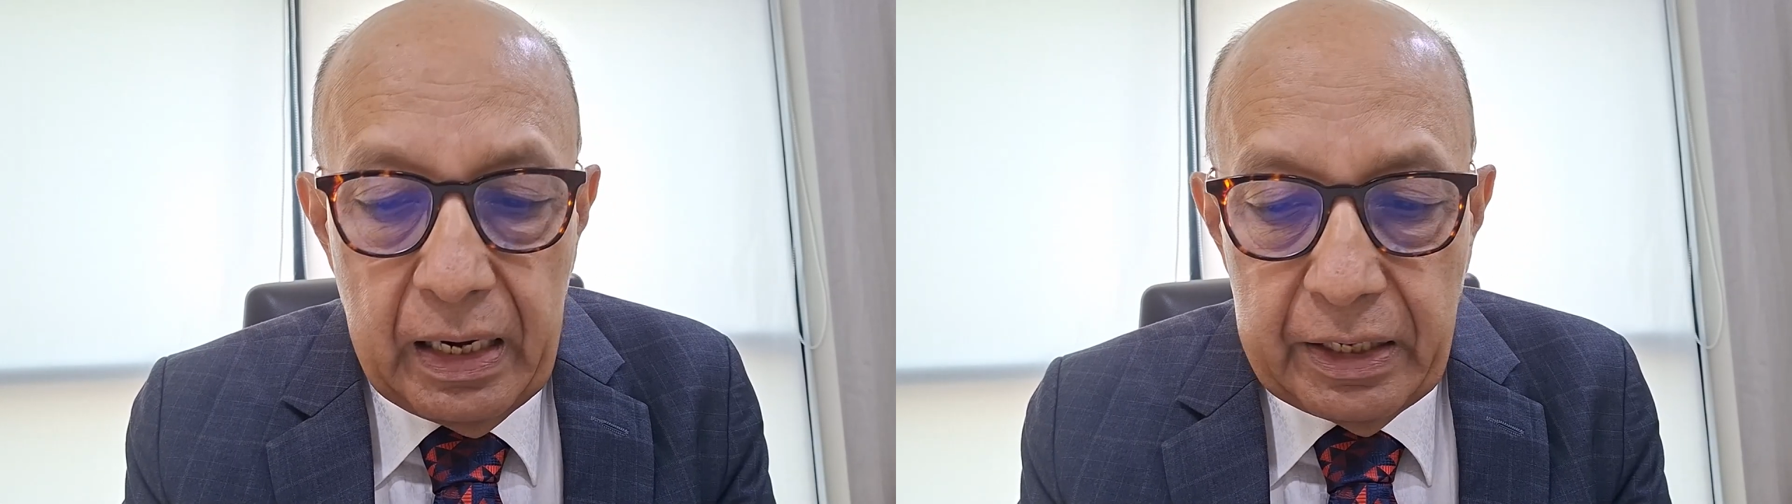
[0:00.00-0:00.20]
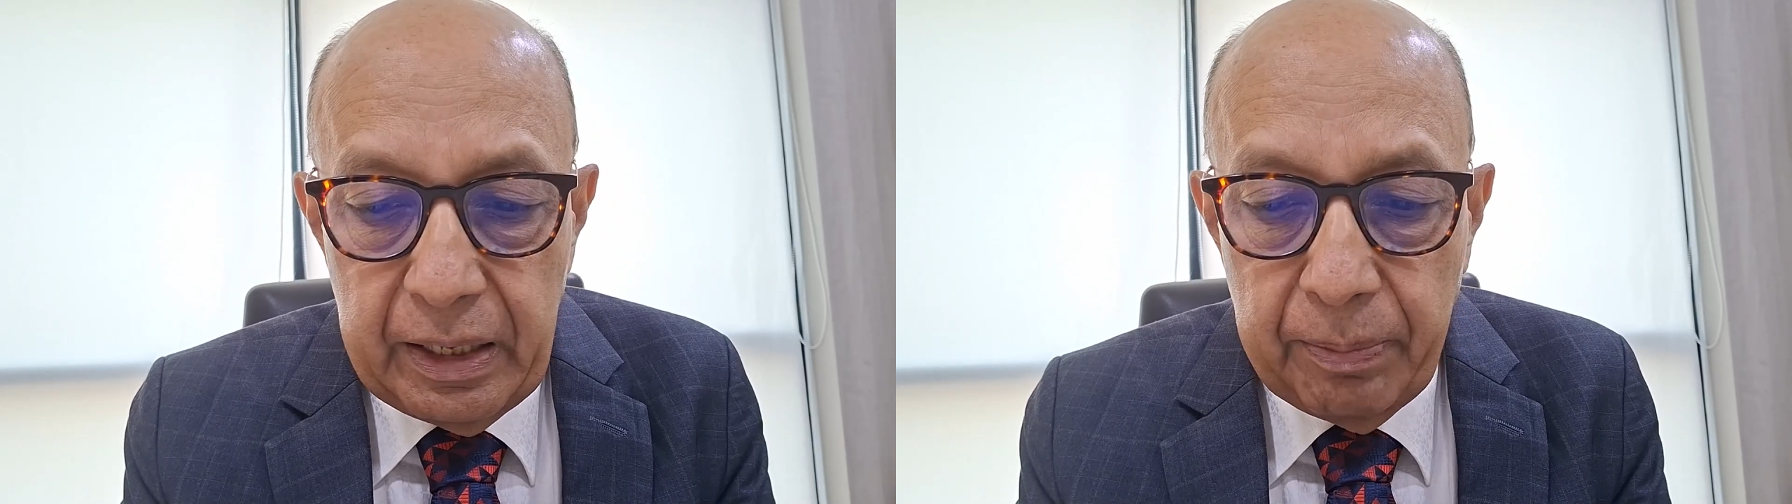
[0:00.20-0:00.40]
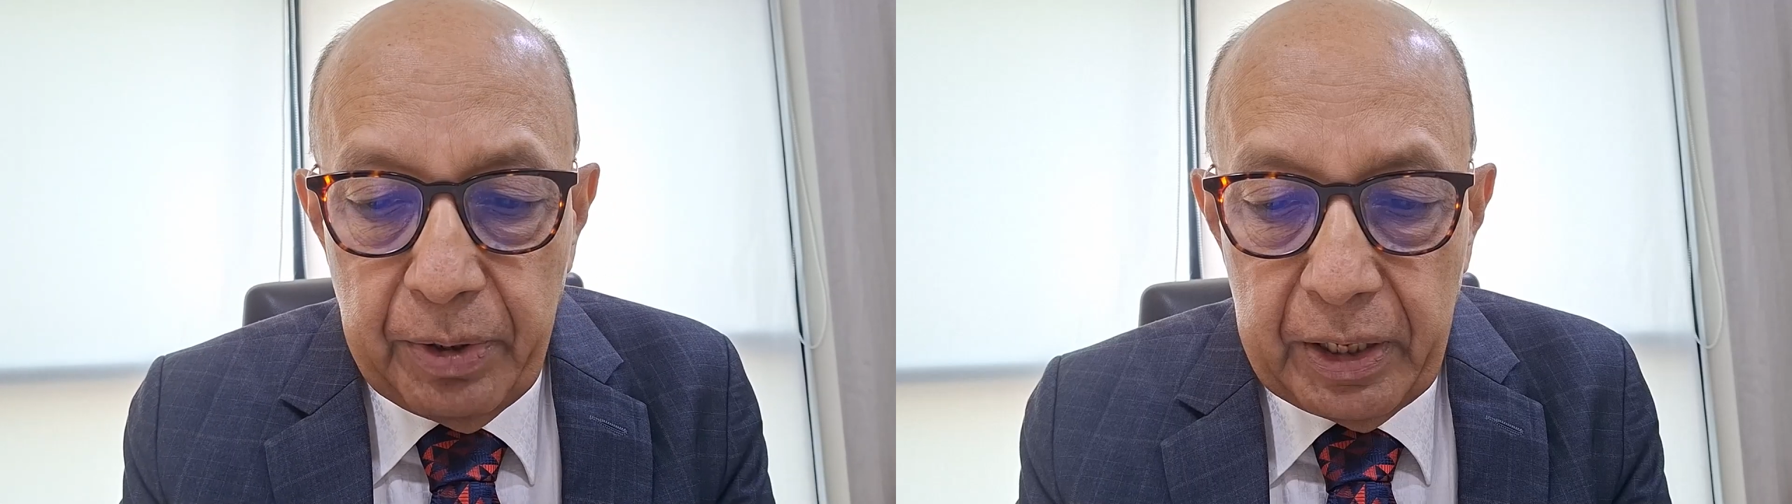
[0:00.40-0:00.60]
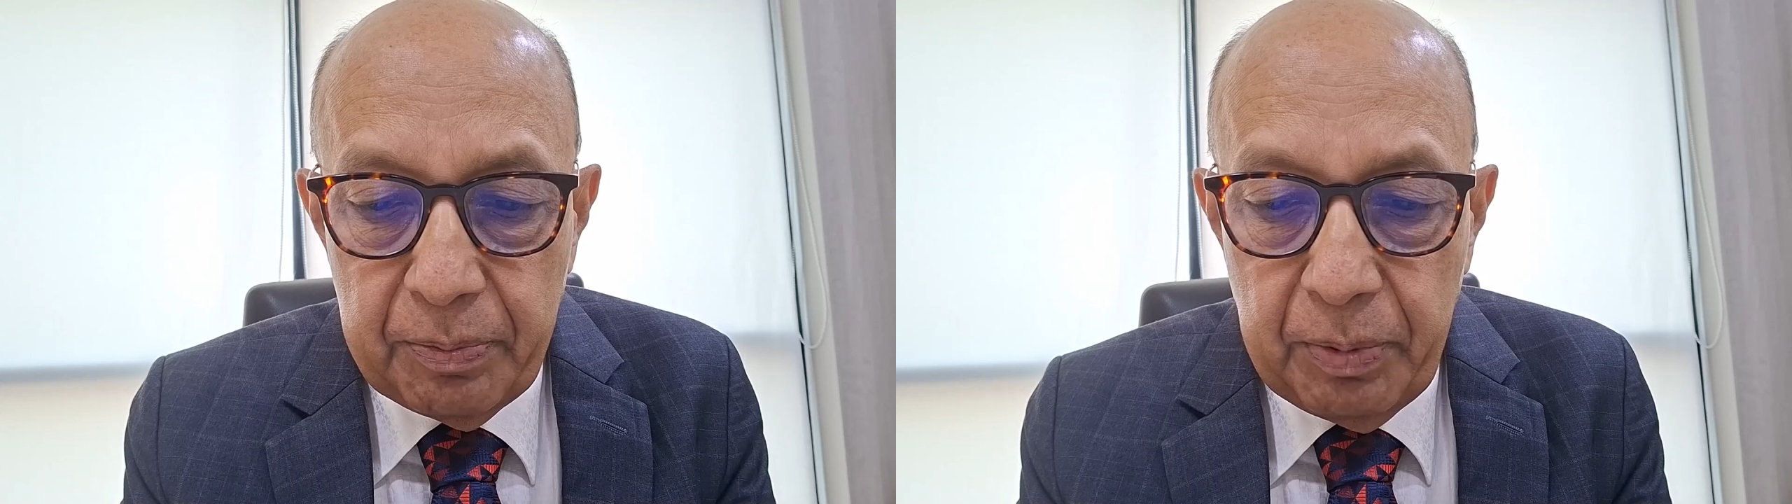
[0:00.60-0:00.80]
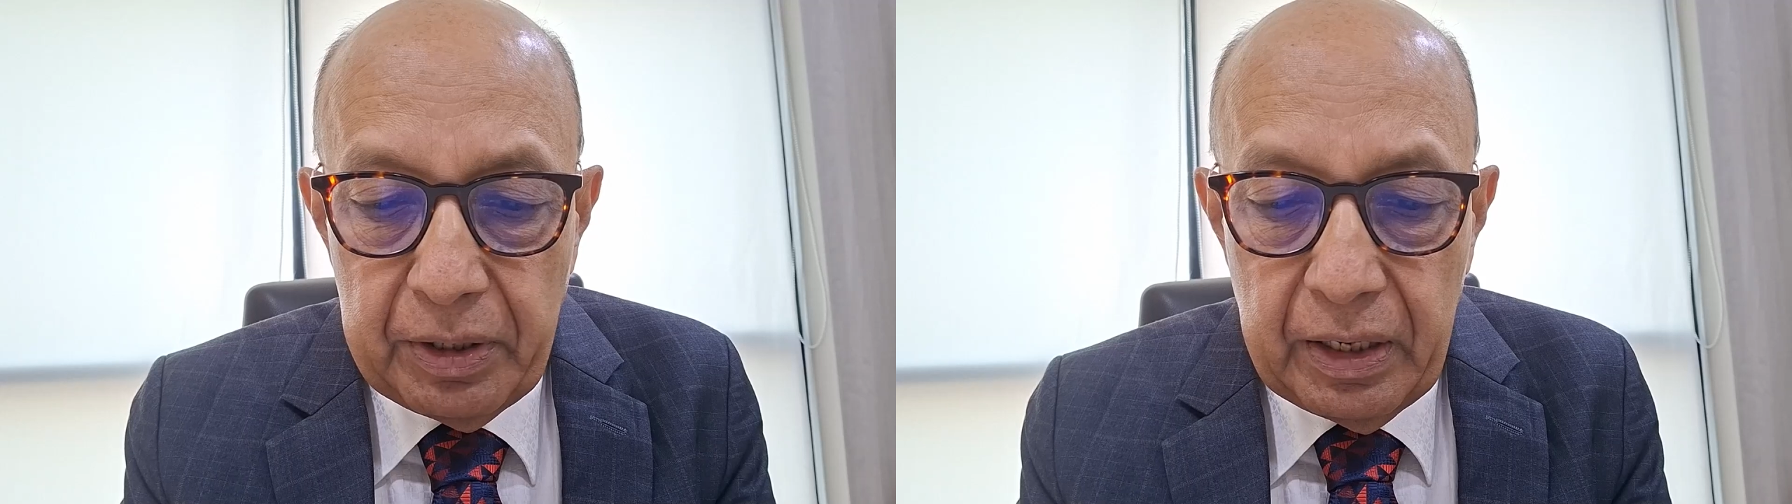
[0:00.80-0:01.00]
receptor
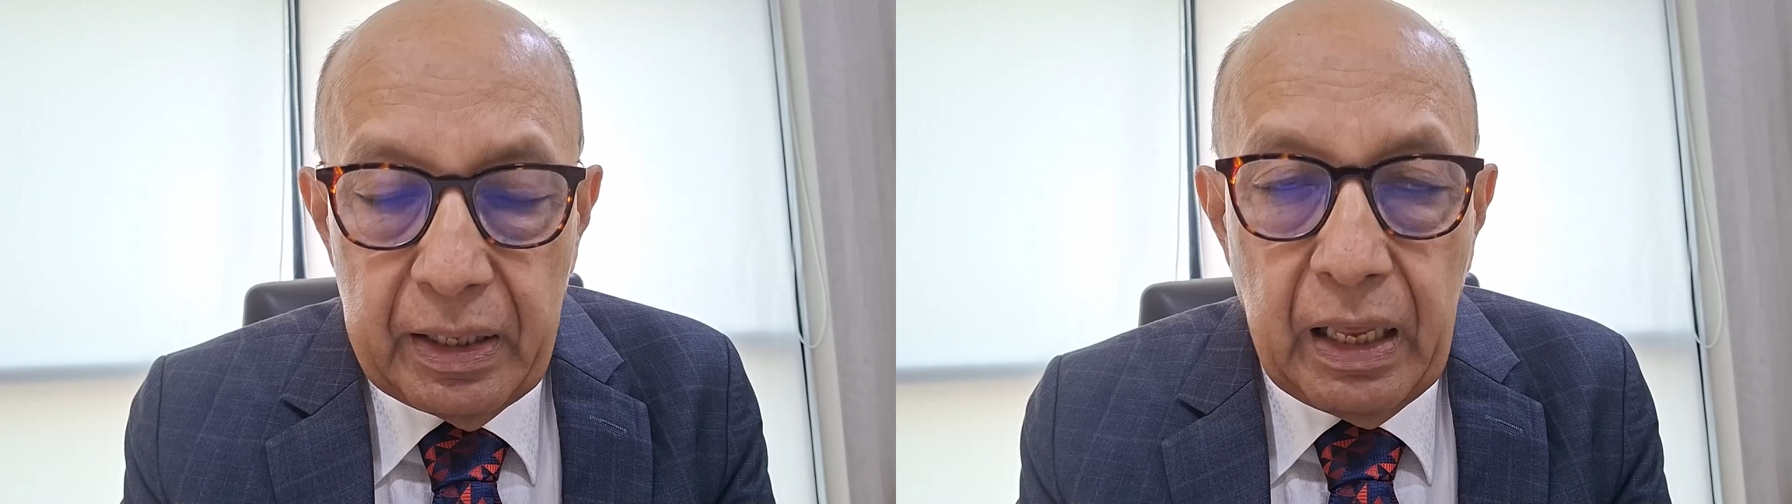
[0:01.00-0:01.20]
expression,